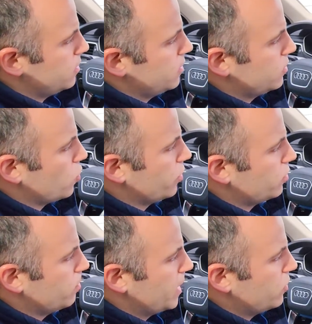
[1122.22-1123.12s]
is going
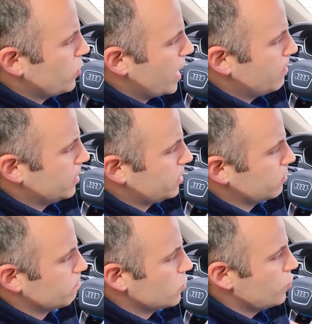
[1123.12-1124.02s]
to make you able
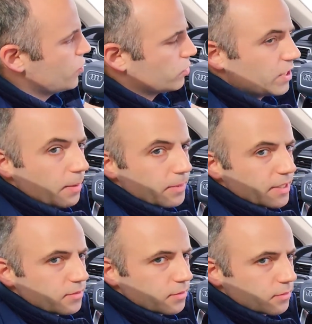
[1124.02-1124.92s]
to move your
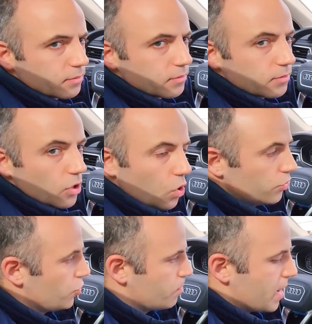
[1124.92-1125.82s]
tablet
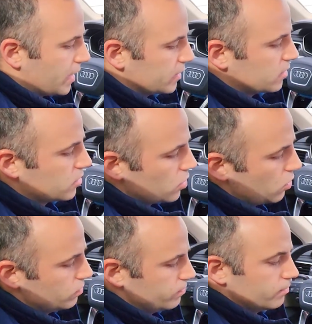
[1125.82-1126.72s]
on your magnets.
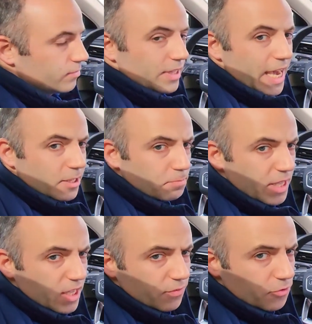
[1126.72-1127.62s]
So get
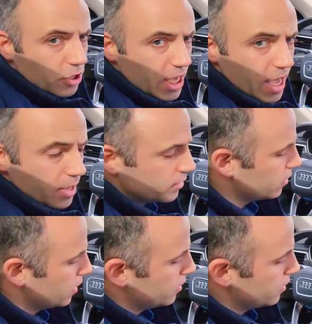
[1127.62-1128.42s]
big if you can.